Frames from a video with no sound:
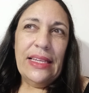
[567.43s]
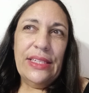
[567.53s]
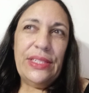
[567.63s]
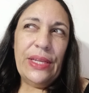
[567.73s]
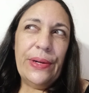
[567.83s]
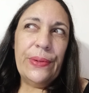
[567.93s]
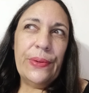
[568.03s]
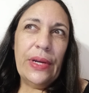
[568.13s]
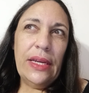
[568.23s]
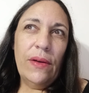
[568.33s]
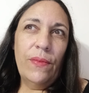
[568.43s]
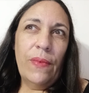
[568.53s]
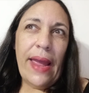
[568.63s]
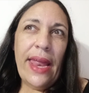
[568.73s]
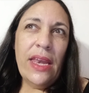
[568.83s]
So
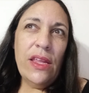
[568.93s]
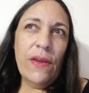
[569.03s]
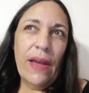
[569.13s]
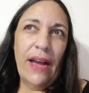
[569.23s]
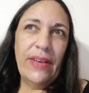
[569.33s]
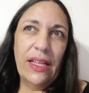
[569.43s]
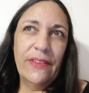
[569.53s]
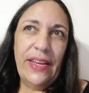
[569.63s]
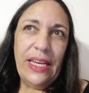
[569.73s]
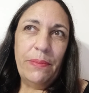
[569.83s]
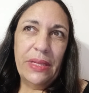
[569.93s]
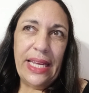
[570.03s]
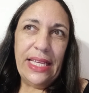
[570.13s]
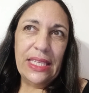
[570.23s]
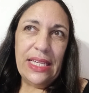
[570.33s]
when you have elevated
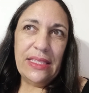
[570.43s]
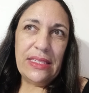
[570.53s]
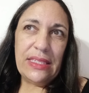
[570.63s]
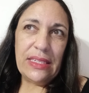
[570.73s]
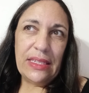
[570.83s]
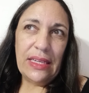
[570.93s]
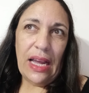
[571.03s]
platelets,